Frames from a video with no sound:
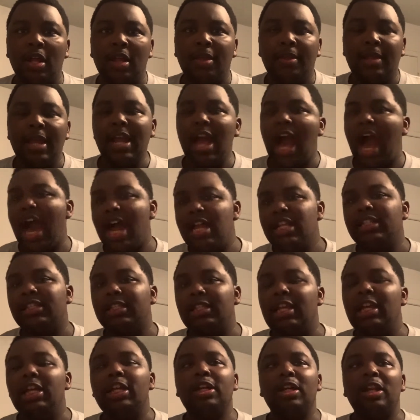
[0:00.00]
they
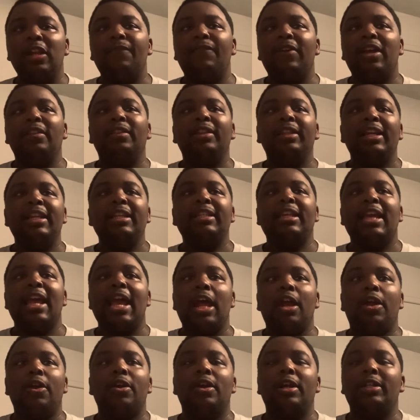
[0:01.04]
honestly could have at least
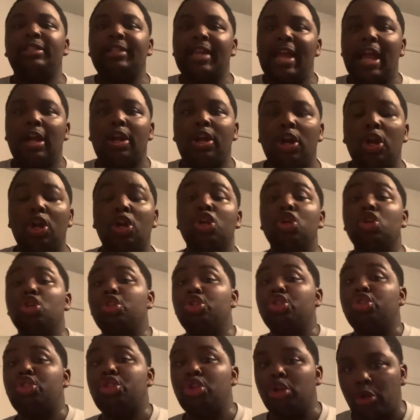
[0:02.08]
had her attack her
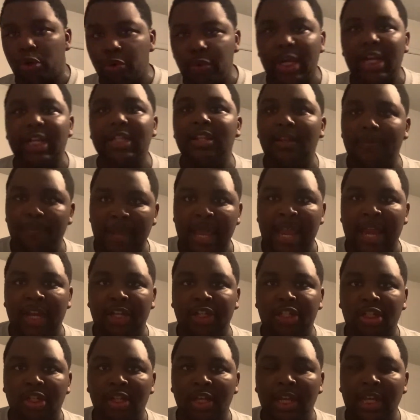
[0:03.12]
during the
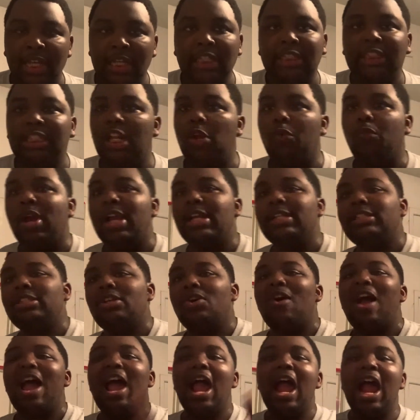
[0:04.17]
match instead of waiting
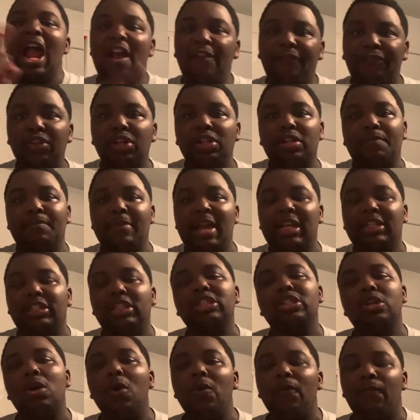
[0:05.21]
until after the match
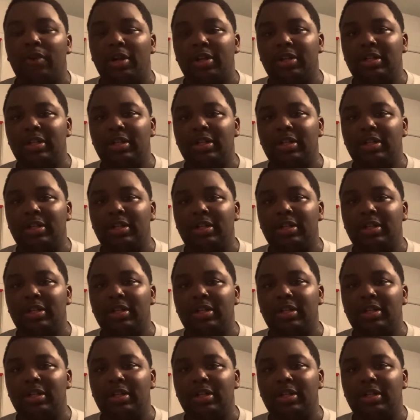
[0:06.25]
is over.